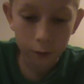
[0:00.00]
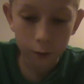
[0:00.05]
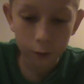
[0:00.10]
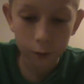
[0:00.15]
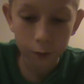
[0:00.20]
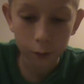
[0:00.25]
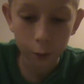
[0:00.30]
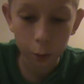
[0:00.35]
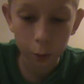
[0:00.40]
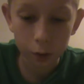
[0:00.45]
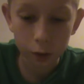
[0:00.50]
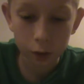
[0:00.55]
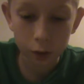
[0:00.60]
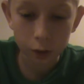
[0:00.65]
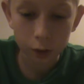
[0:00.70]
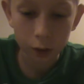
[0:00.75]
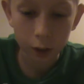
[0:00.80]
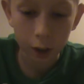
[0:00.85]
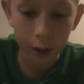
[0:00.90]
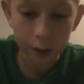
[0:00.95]
Forza
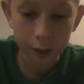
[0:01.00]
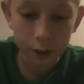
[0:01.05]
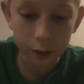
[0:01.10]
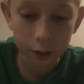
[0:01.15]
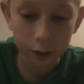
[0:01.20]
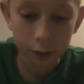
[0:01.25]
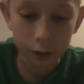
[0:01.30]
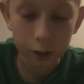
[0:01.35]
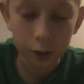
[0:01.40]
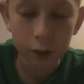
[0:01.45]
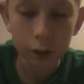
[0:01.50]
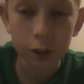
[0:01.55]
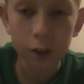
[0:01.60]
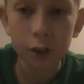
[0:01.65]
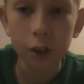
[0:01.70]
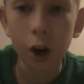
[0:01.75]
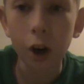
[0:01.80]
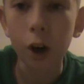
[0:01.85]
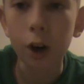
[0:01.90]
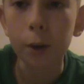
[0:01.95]
Horizon
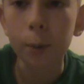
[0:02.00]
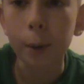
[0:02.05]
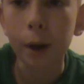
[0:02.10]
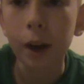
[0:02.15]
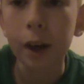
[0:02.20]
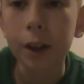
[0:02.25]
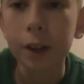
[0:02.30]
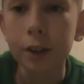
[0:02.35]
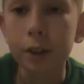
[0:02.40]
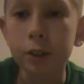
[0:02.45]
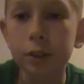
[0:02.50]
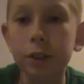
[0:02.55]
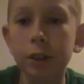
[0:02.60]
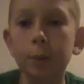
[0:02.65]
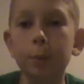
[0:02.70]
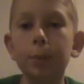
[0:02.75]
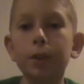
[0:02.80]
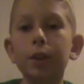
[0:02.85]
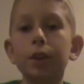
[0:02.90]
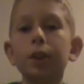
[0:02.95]
Car Buying or
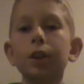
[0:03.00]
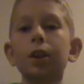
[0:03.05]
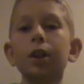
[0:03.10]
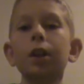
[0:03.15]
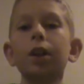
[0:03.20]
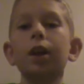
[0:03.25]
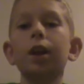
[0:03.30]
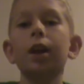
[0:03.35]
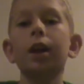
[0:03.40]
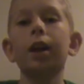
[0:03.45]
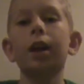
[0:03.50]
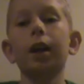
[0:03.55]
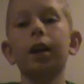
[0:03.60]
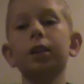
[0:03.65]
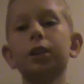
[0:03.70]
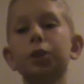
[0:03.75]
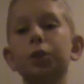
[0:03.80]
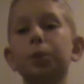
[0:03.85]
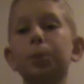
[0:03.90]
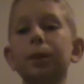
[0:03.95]
something.
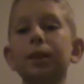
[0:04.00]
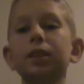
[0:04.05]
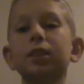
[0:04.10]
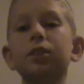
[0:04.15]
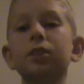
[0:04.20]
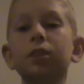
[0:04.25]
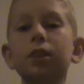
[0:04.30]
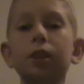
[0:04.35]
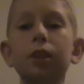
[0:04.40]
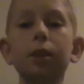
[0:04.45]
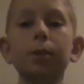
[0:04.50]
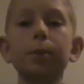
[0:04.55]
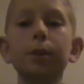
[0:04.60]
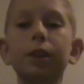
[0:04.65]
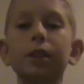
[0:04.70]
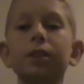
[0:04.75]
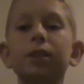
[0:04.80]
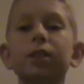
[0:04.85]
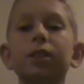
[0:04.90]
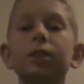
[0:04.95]
And it's basically going to be
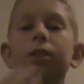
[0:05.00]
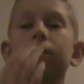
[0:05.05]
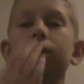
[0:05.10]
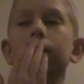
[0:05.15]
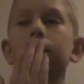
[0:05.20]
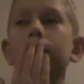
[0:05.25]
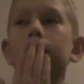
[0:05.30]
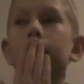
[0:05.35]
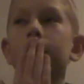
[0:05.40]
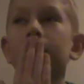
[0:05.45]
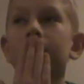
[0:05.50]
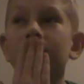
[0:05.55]
a series